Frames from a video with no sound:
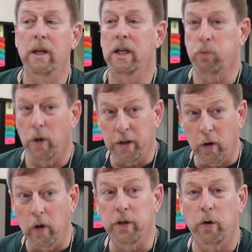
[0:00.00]
is what
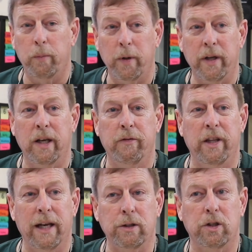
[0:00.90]
they're interpreting given
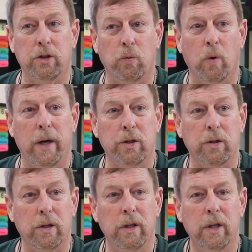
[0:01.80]
that
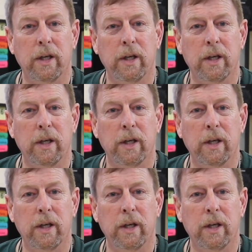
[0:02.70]
situation.